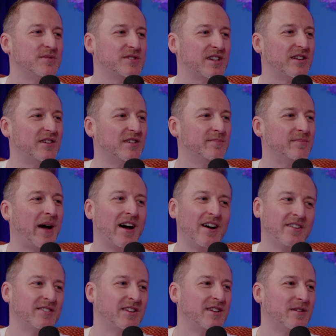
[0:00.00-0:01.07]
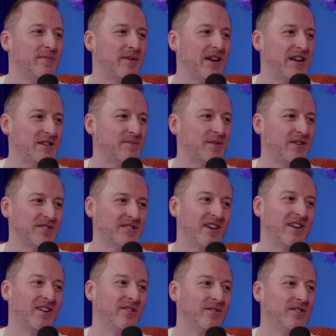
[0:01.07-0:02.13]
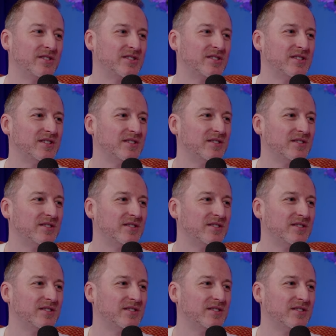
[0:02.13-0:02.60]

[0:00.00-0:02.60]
was like battered in the press because of her looks.